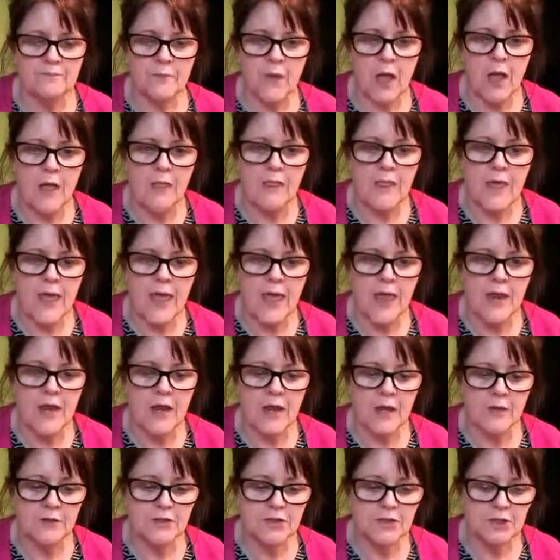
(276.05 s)
and
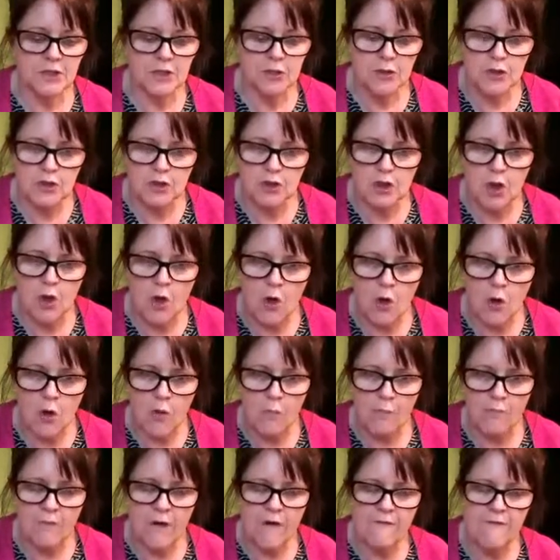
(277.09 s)
then to do the
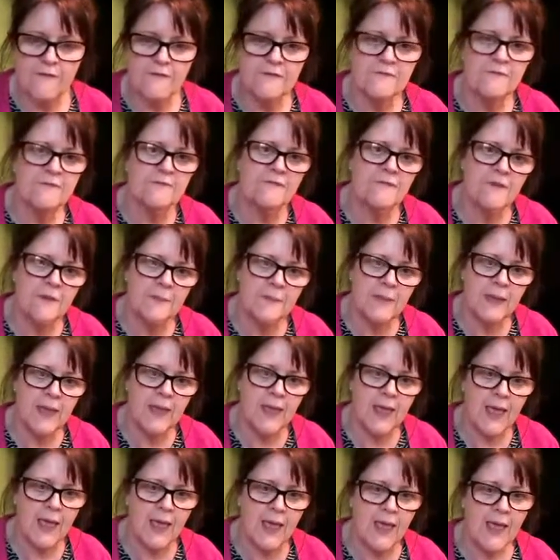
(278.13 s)
top, rather than flipping
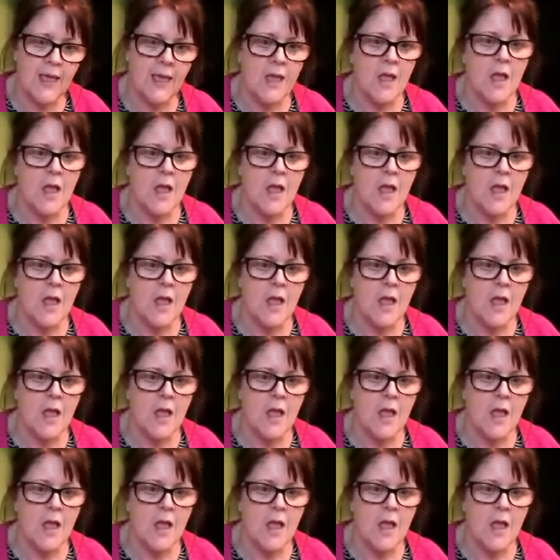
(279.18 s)
it